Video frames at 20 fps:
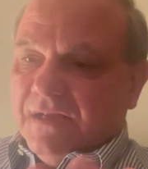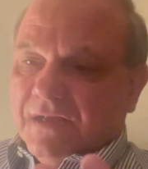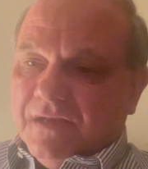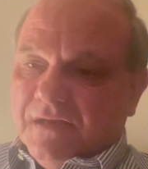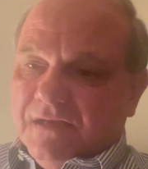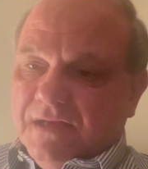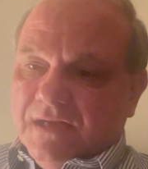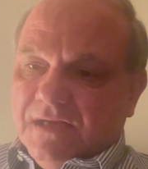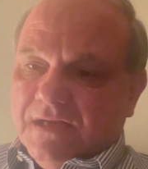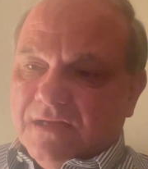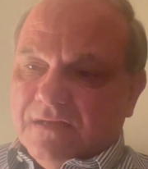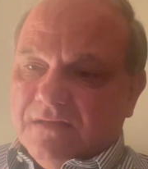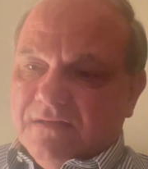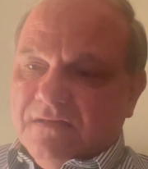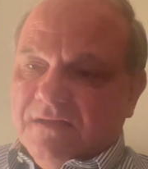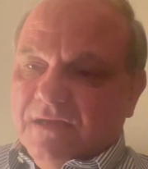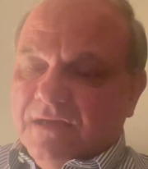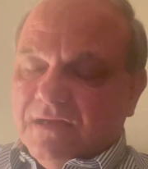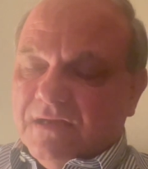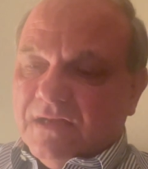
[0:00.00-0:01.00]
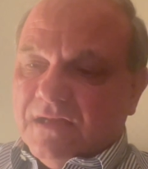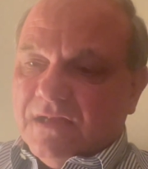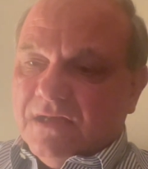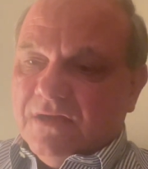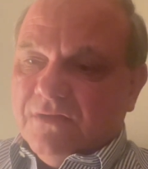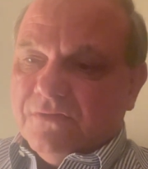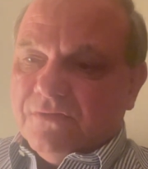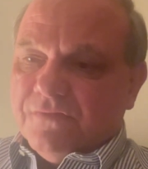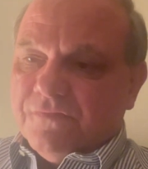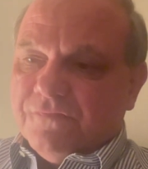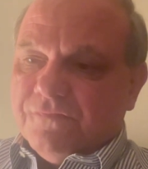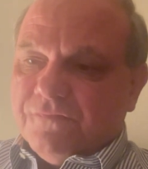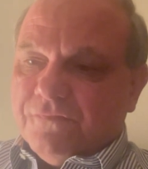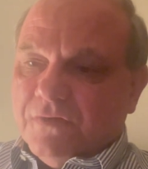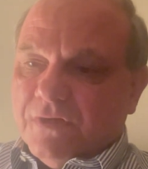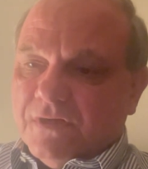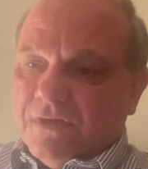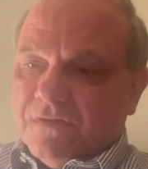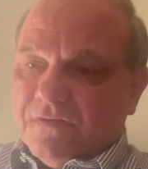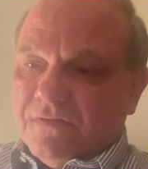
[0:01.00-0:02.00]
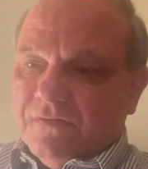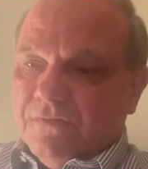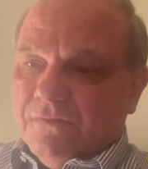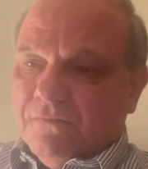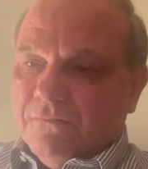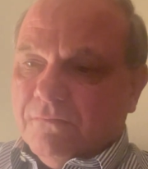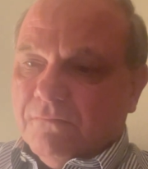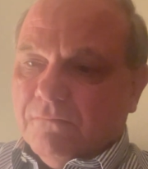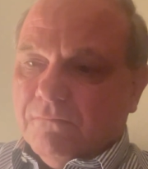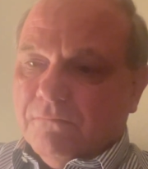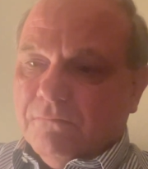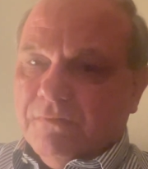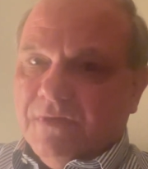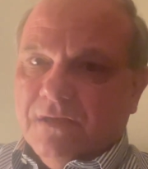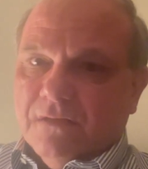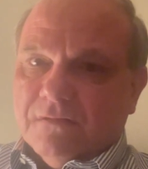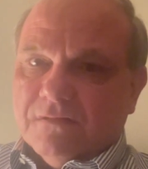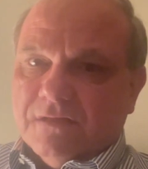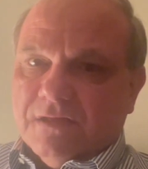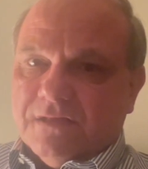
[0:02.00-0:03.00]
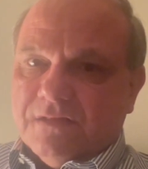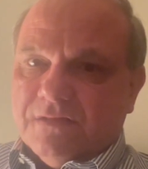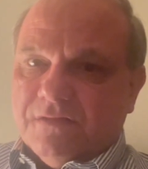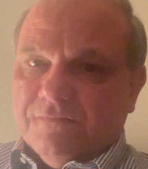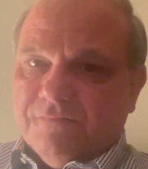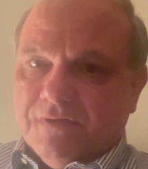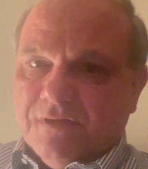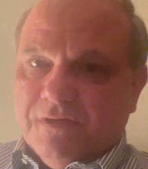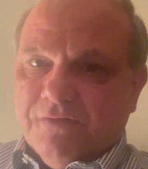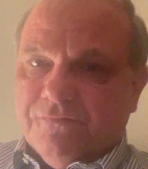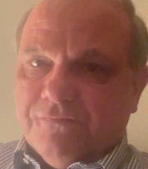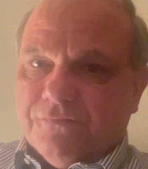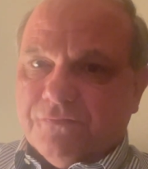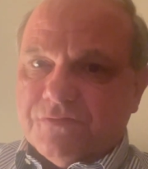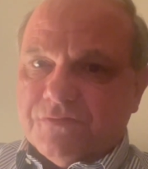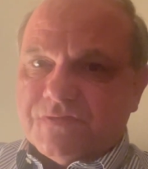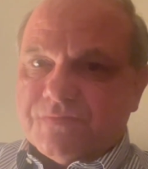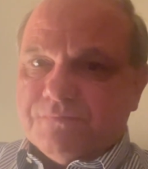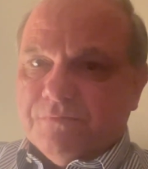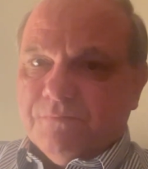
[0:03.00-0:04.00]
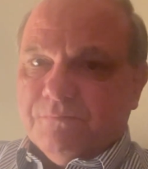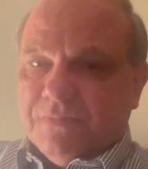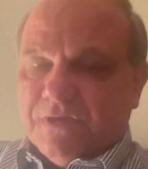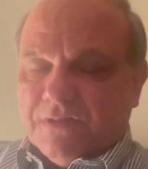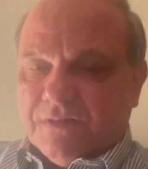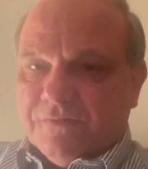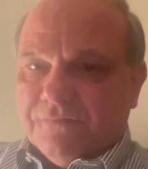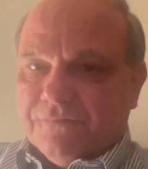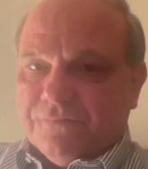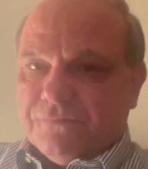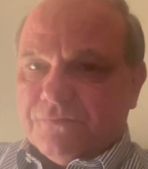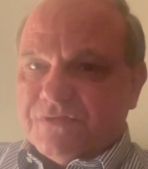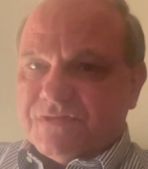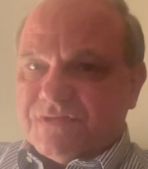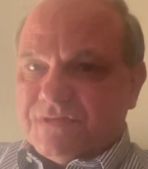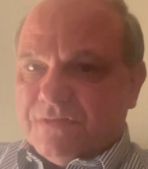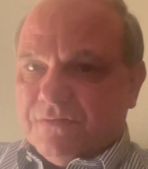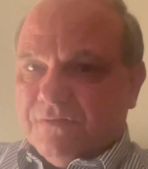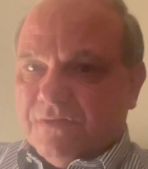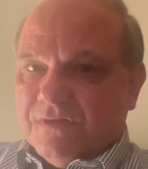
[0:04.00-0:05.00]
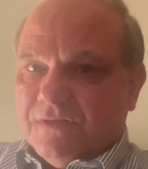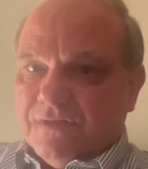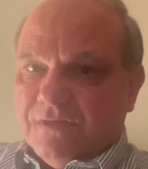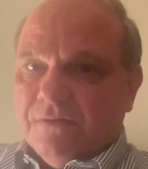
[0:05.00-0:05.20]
they had taken out the front wheel, not the very first one, but the first on the